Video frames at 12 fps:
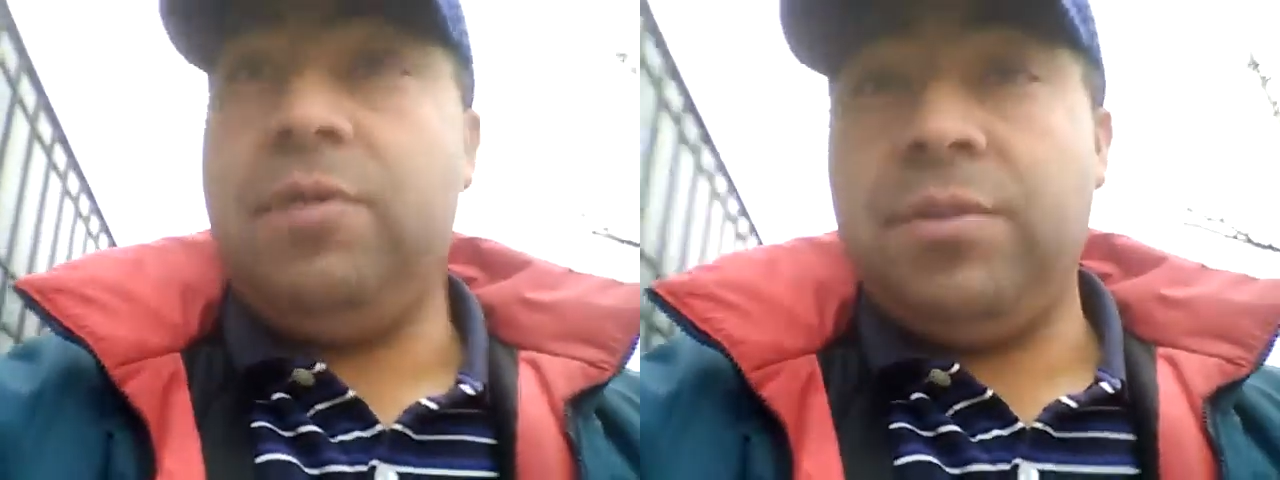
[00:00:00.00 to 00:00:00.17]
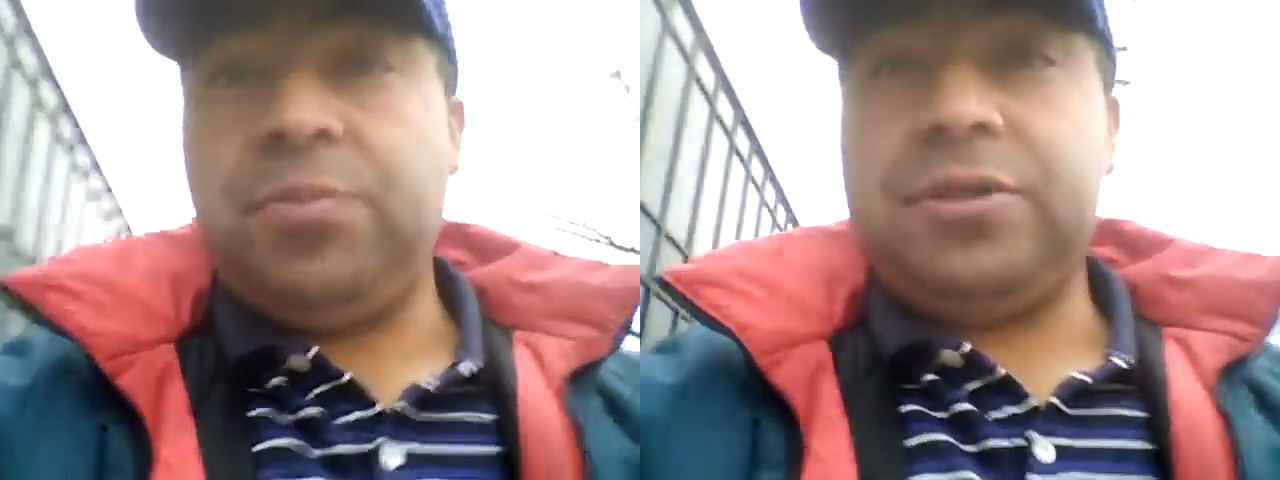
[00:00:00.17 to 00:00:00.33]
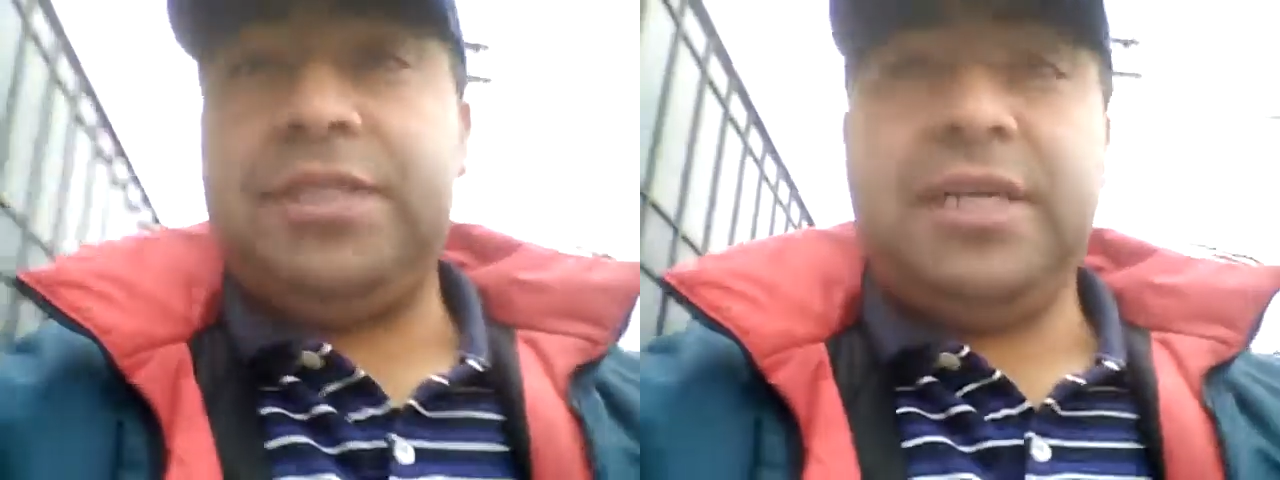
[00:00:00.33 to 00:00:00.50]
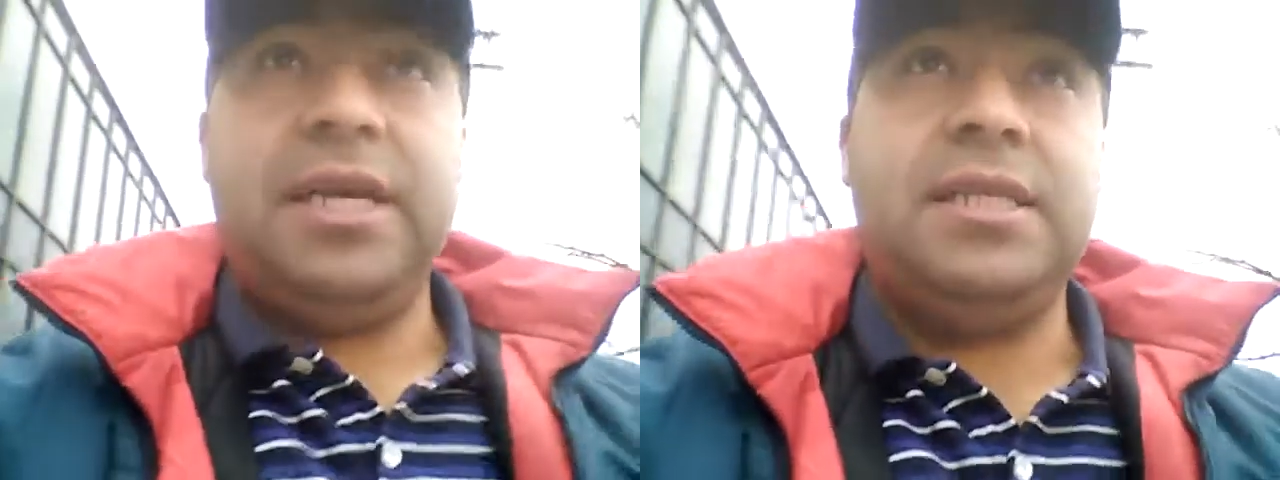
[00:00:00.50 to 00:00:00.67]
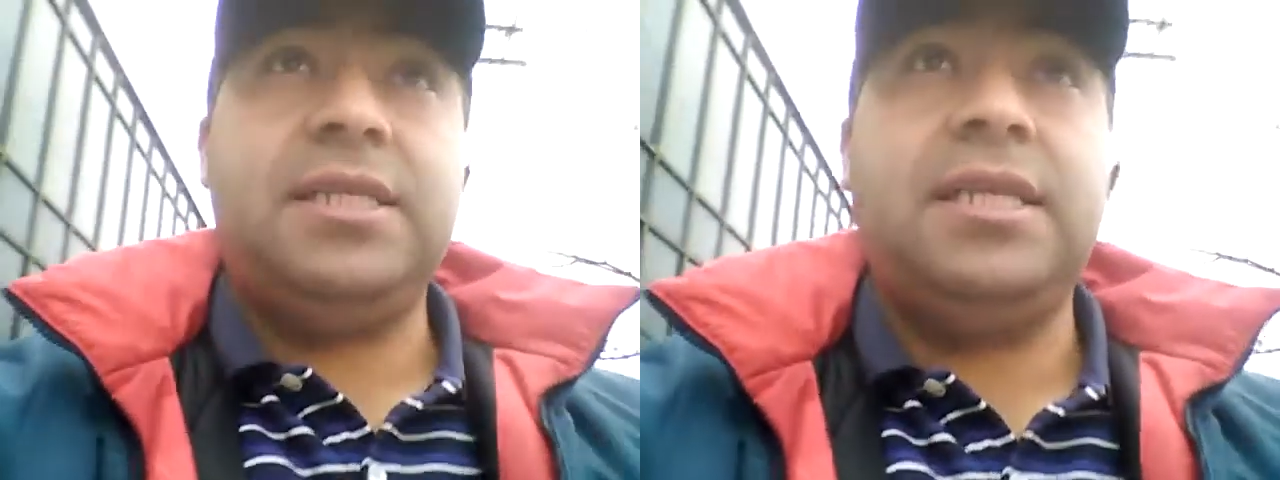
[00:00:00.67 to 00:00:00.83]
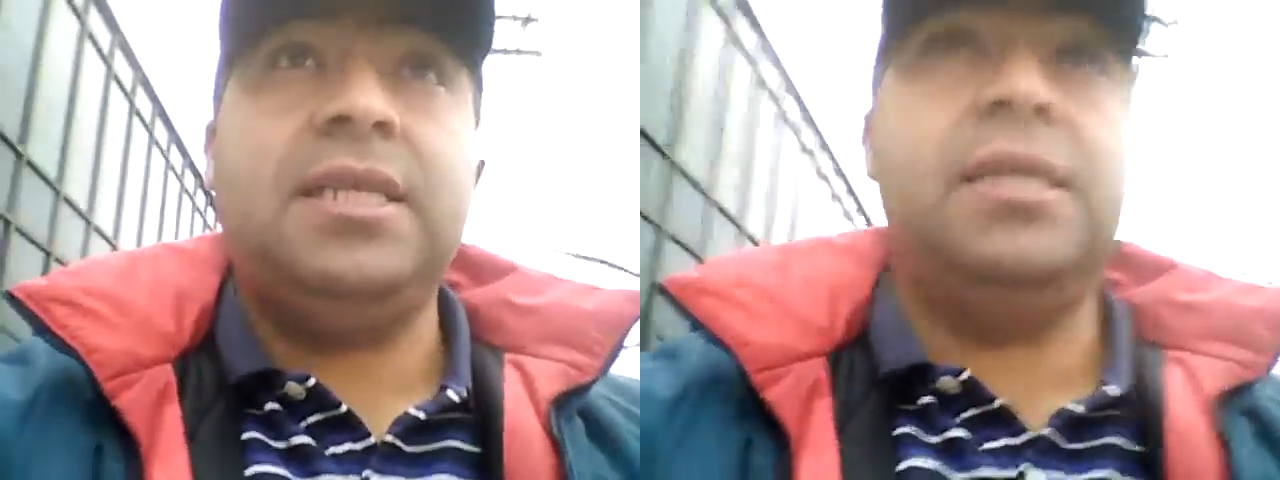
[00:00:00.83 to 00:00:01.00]
represent
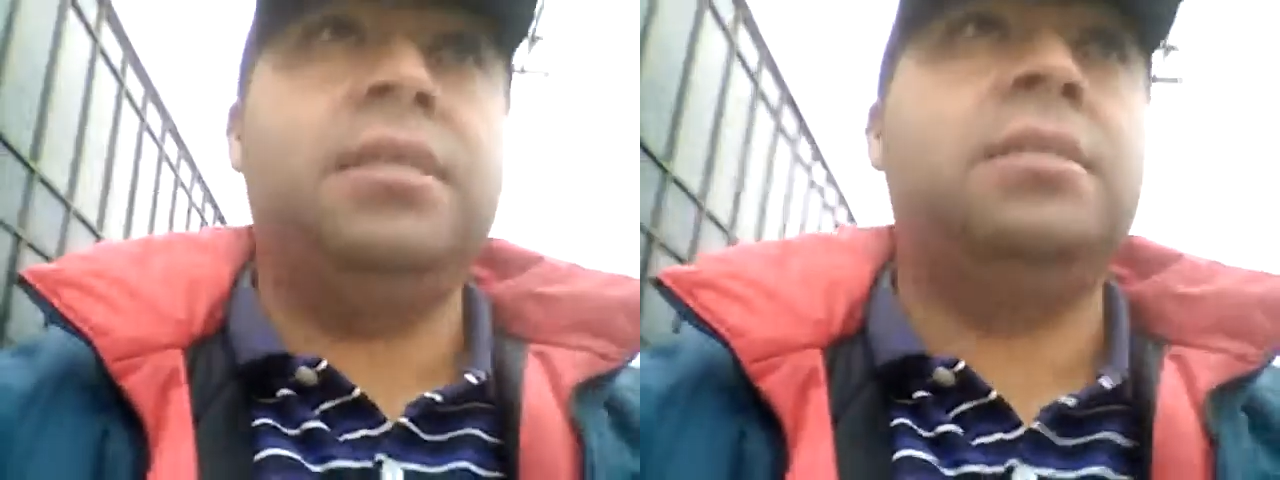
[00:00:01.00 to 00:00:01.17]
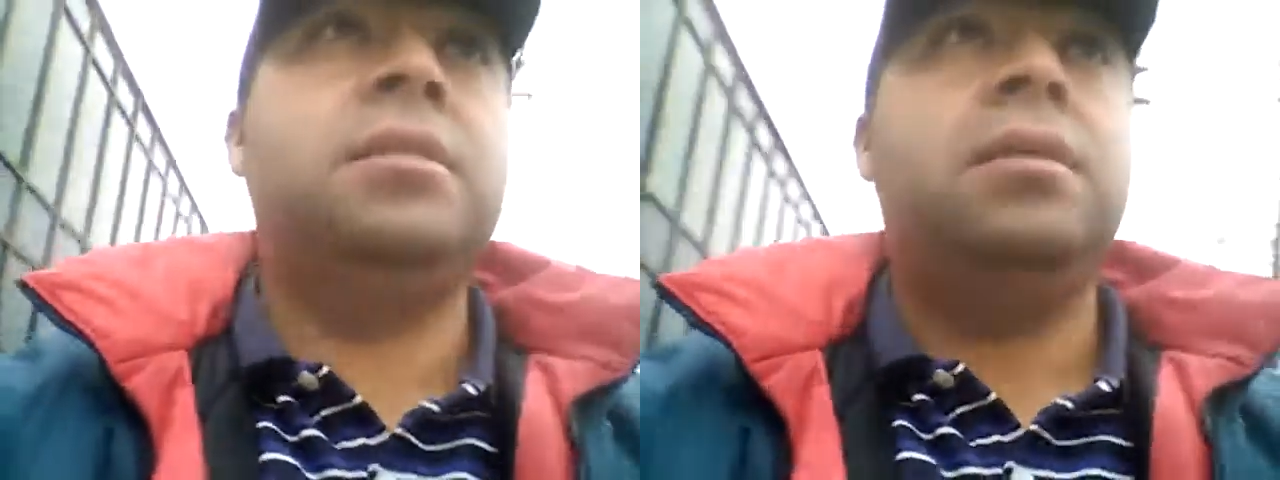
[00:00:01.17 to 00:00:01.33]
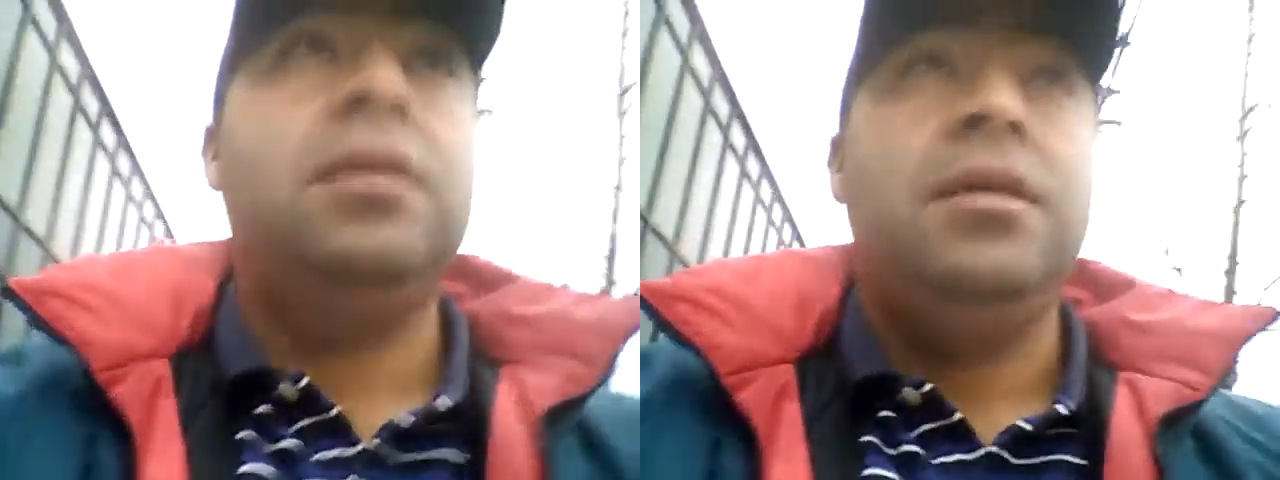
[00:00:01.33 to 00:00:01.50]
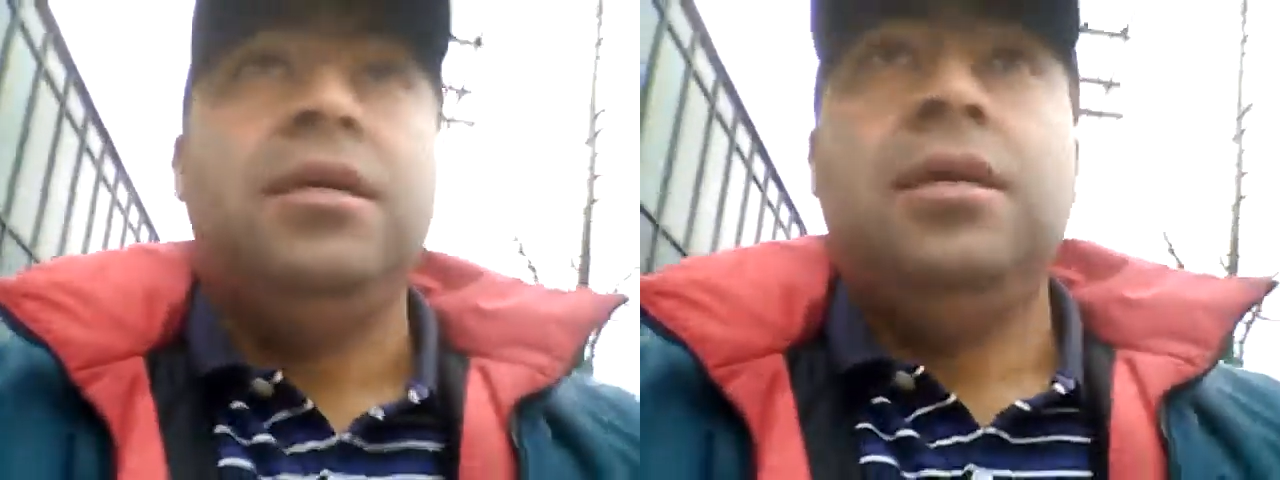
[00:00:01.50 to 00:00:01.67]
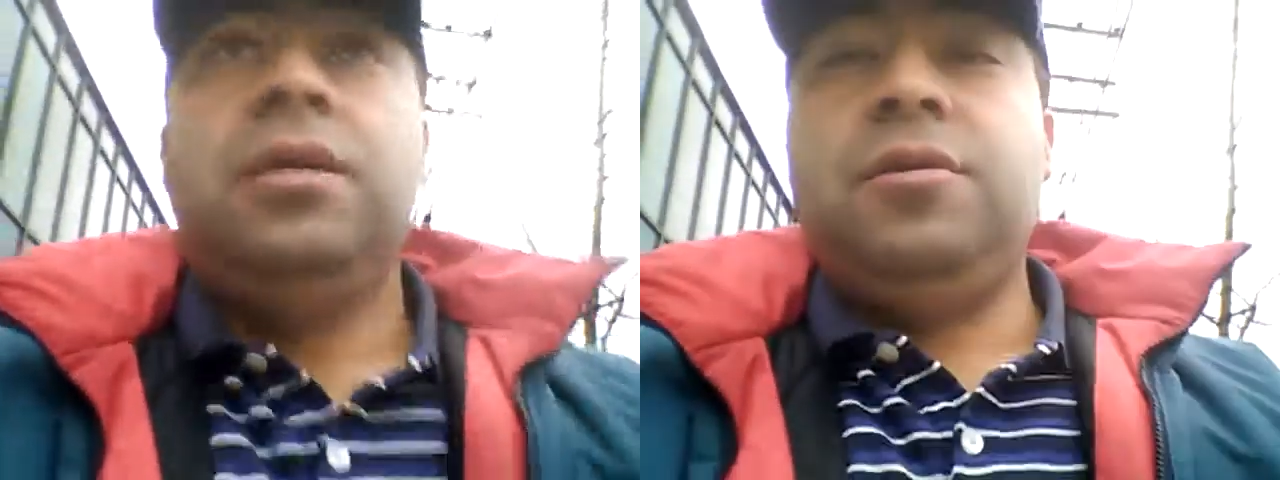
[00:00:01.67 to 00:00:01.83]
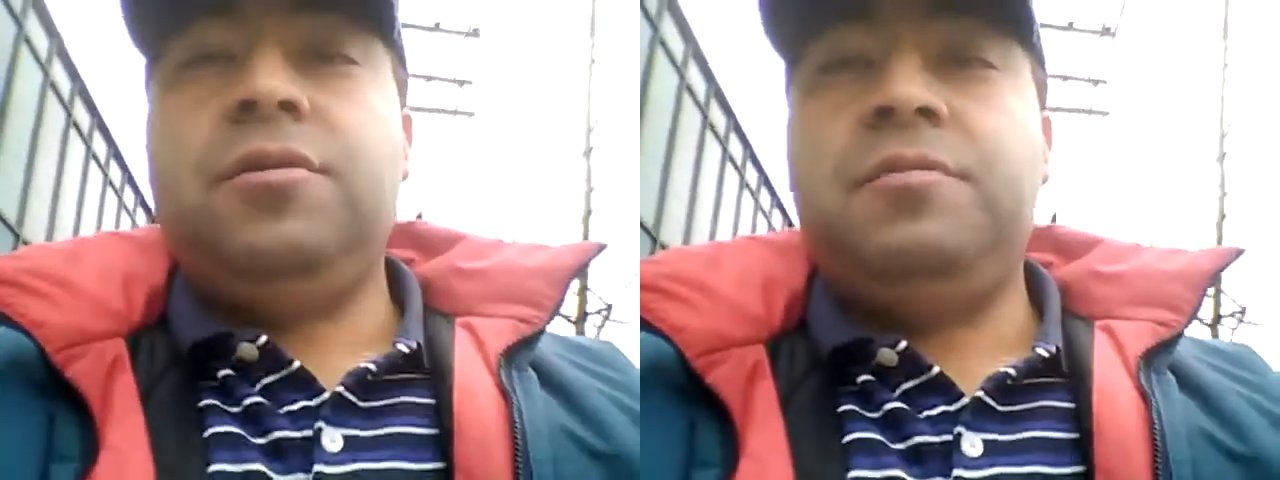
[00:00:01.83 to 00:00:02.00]

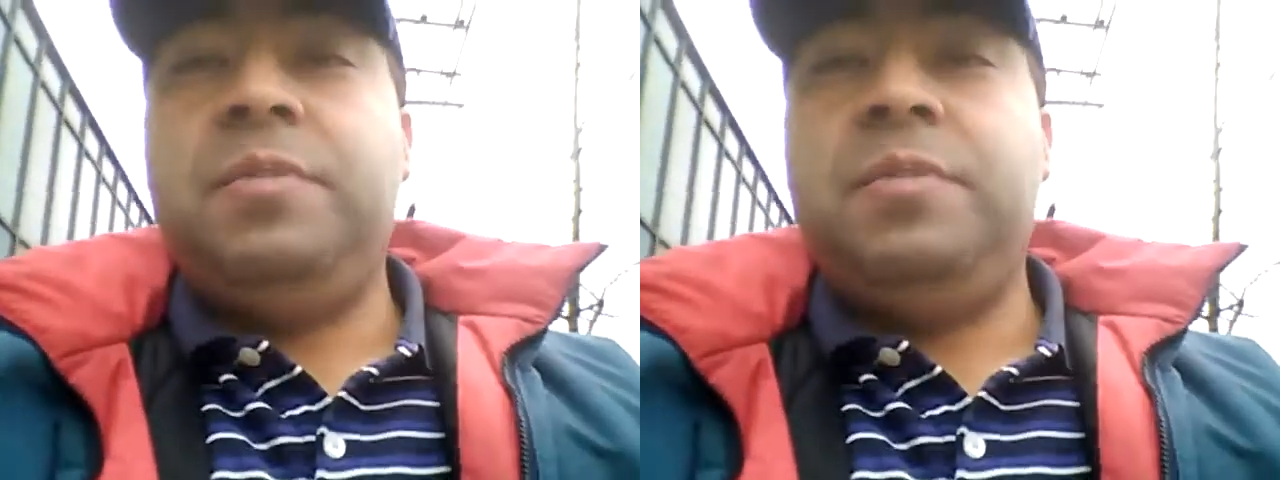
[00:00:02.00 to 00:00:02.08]
your